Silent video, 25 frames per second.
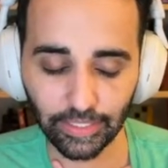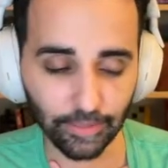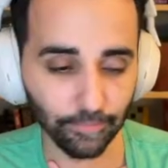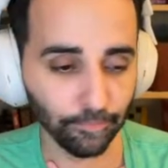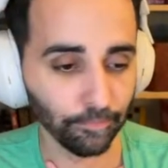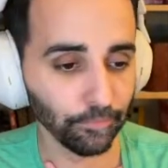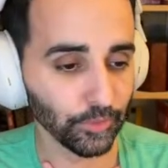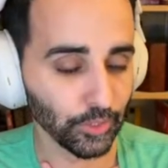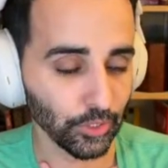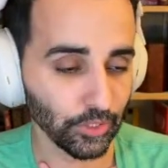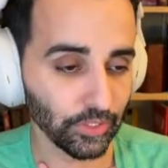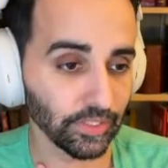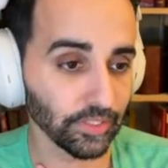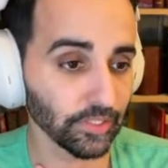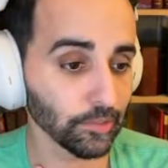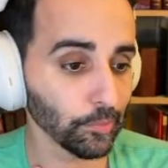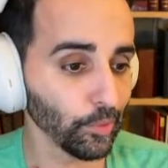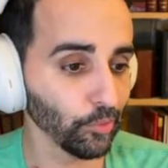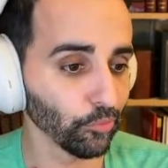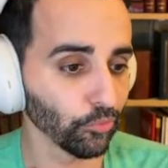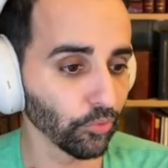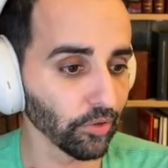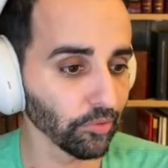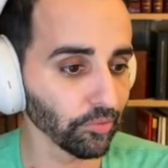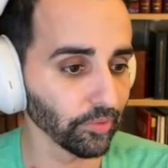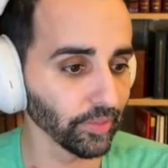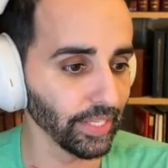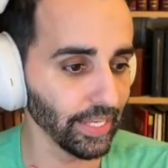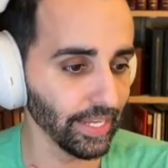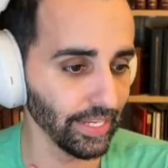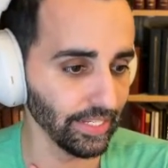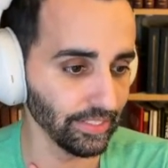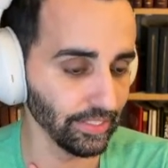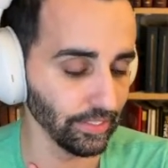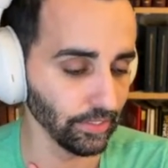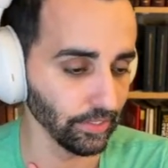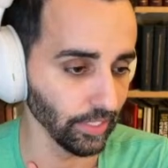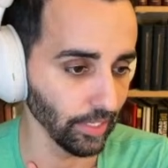Yeah, so it's going to be roughly
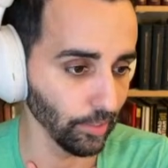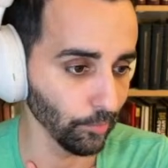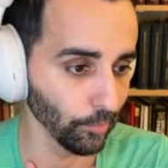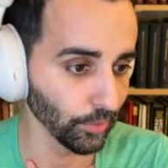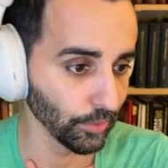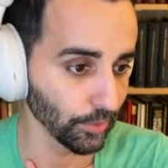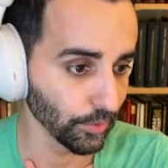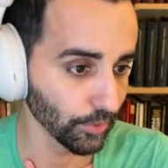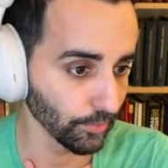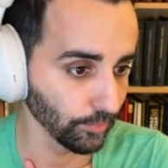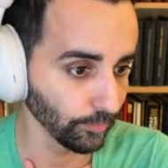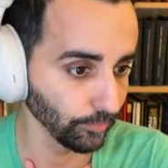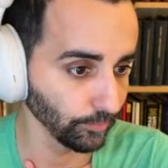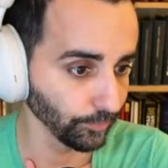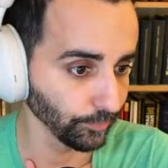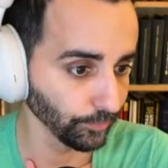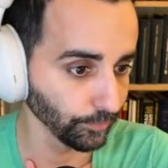18 damage.